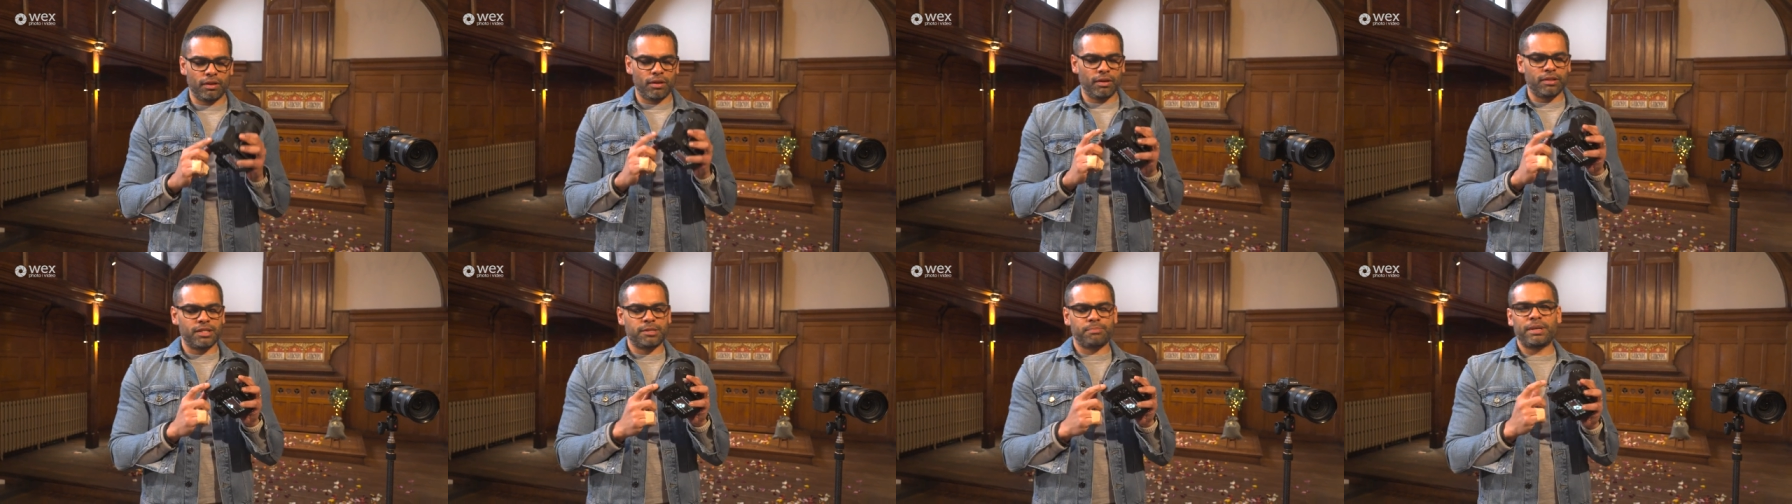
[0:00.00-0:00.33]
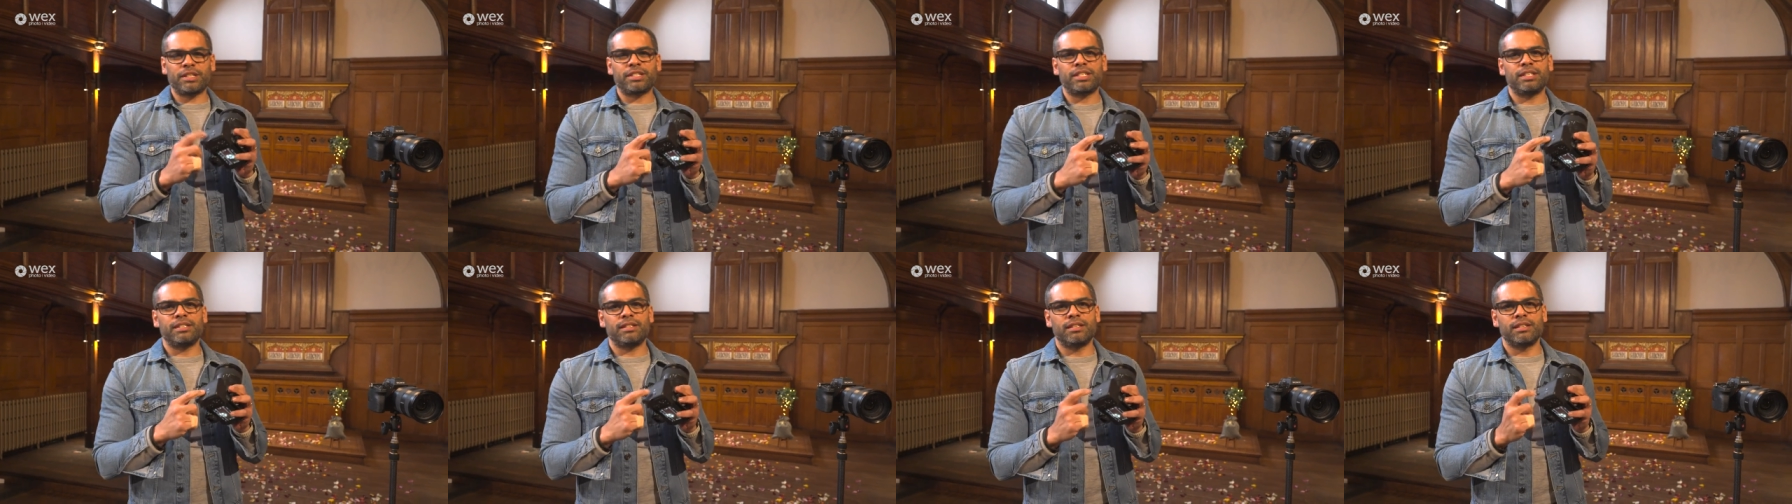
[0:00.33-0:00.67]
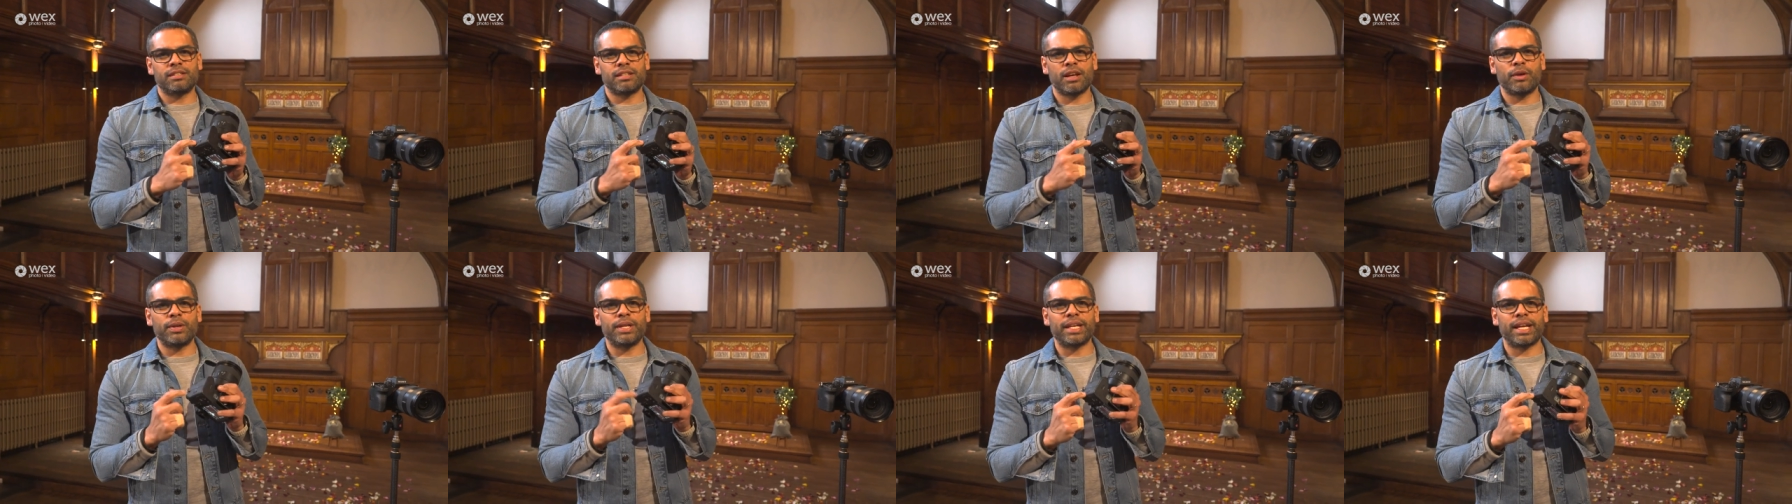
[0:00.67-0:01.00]
uh, especially the
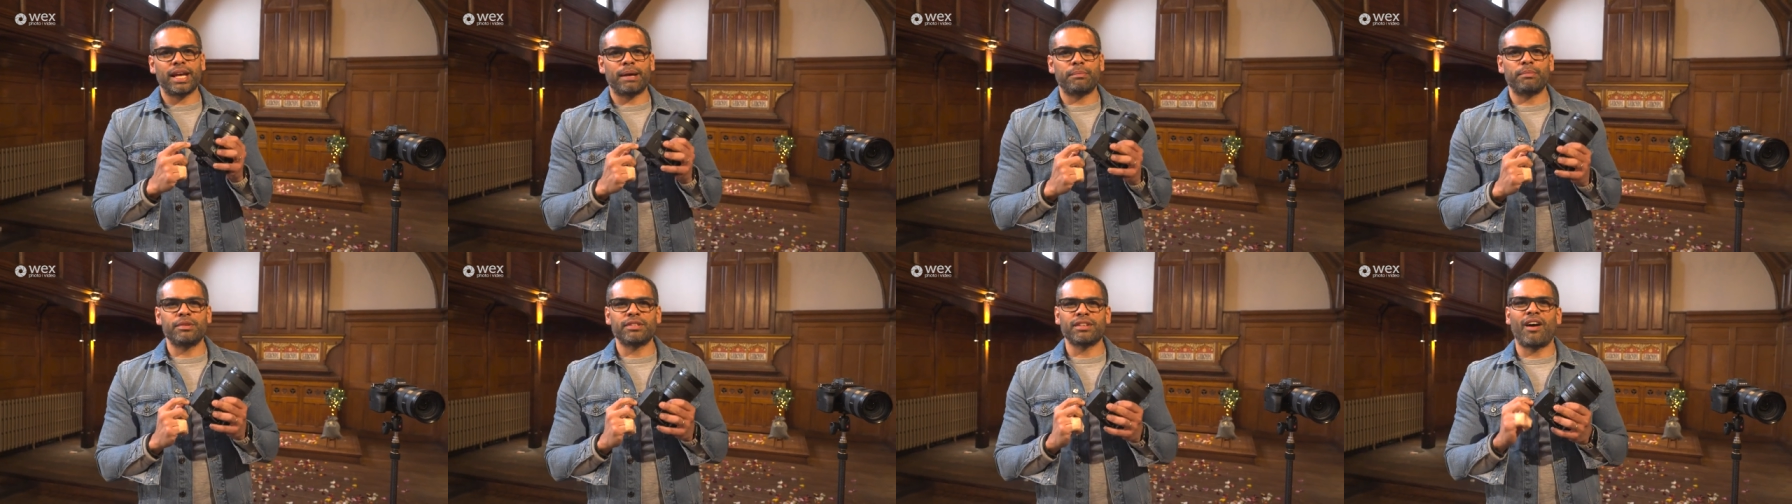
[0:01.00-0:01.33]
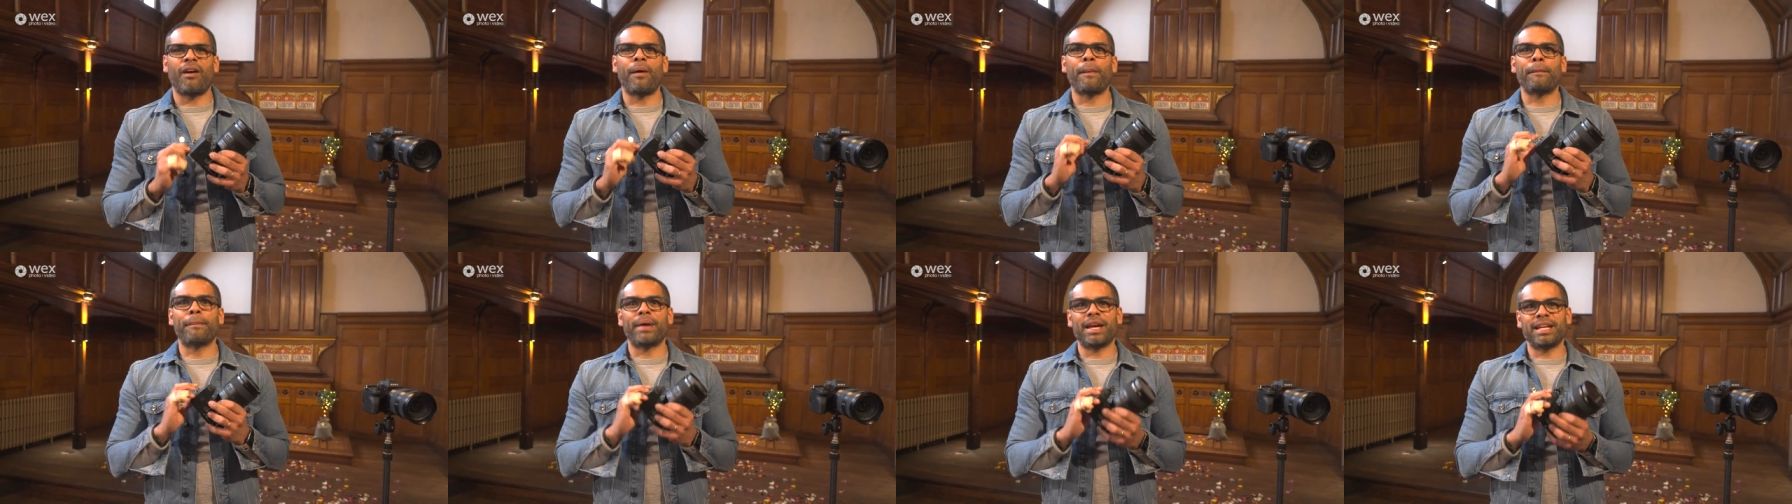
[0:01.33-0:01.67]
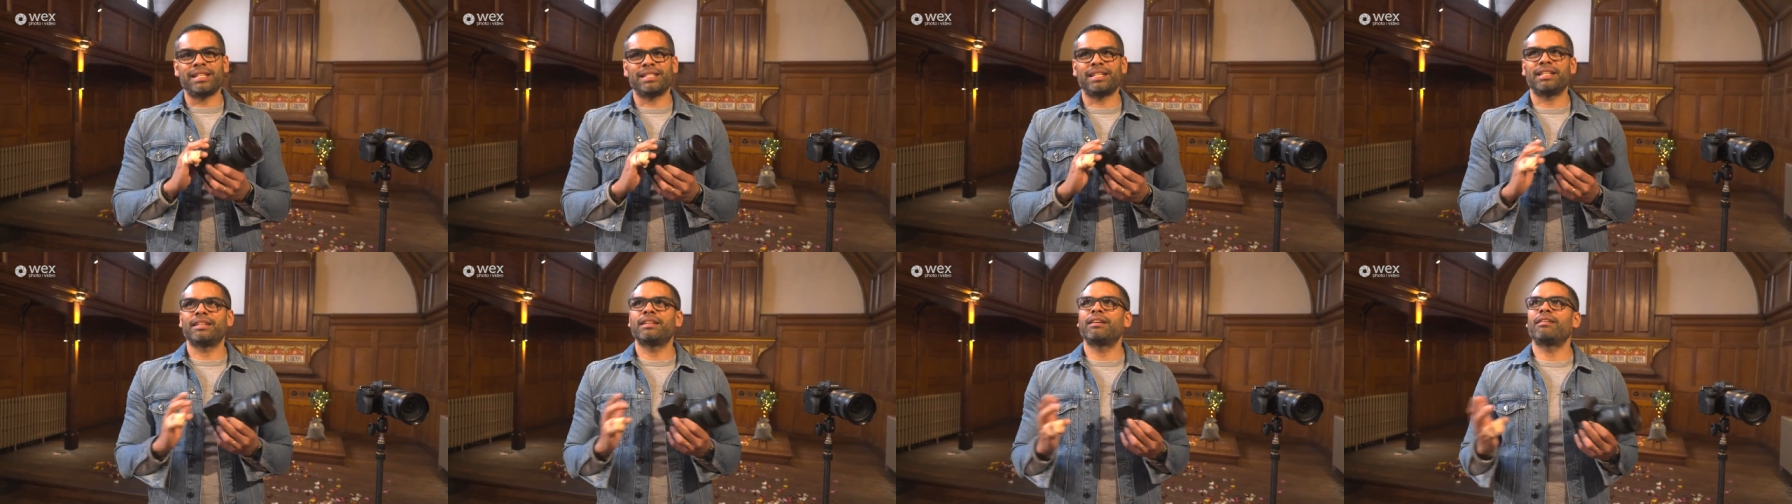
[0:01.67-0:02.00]
Sony cameras, are
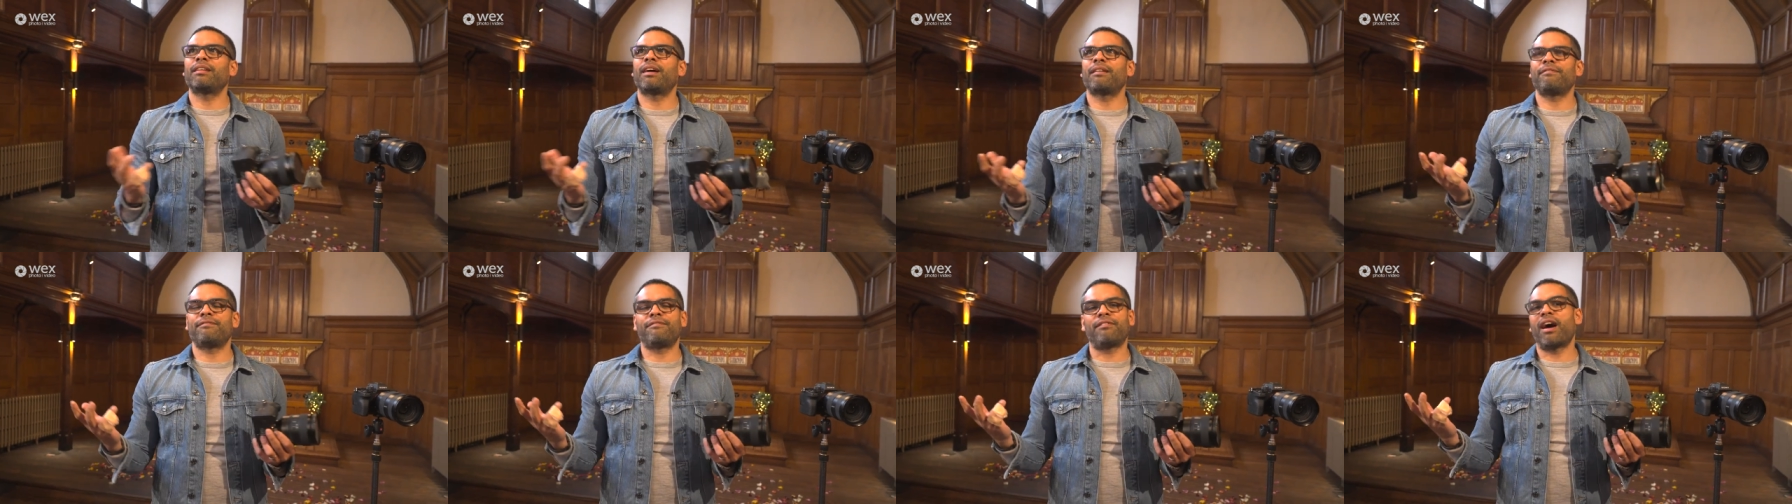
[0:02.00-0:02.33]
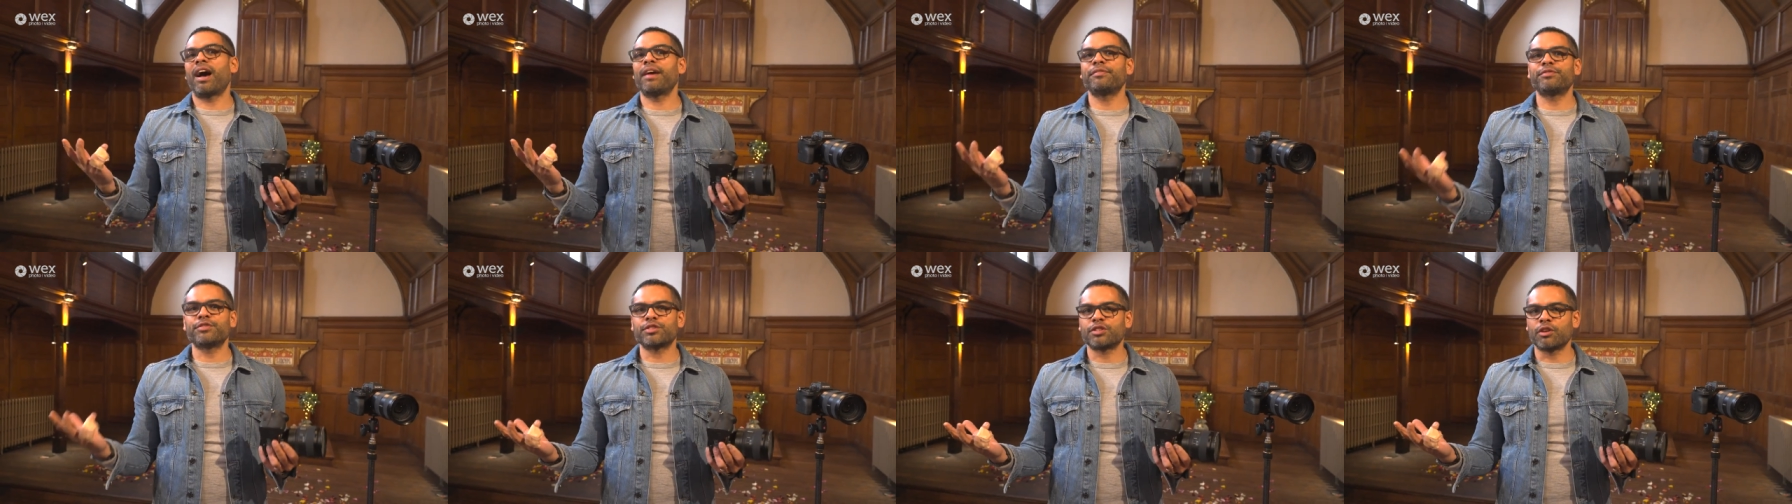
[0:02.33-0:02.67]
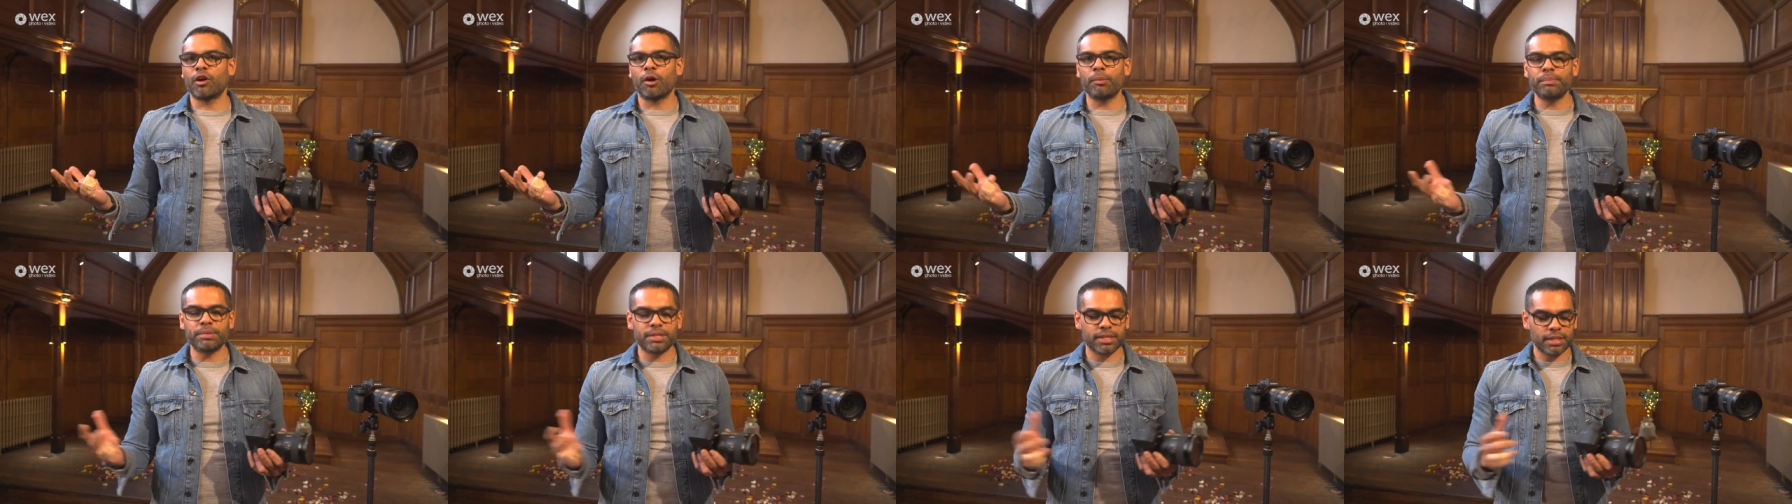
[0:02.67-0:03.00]
amazing. They're like five
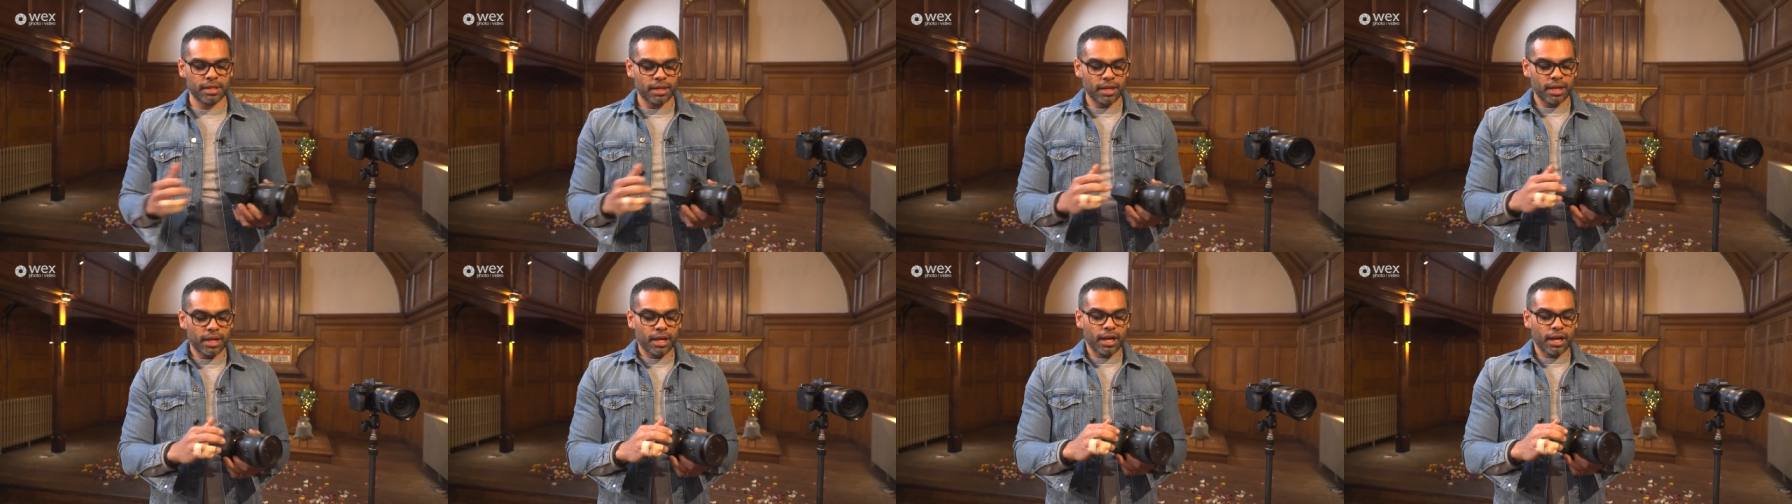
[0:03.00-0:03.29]
stops.